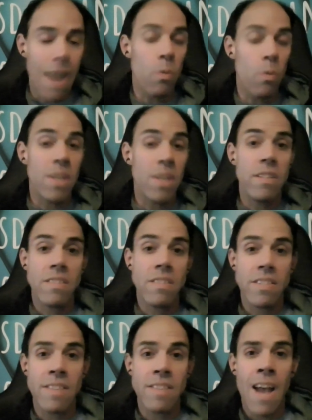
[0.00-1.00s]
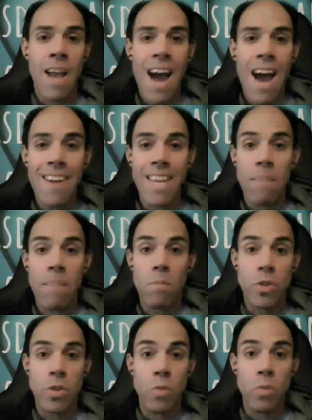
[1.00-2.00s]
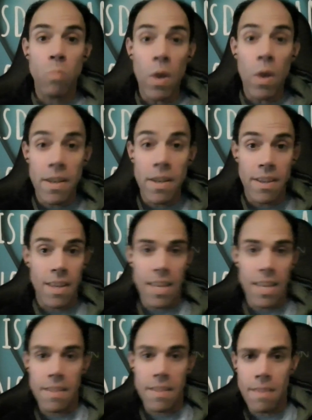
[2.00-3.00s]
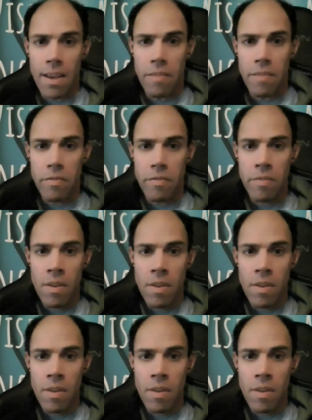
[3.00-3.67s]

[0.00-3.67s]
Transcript: I want to discuss how to get what you want in life.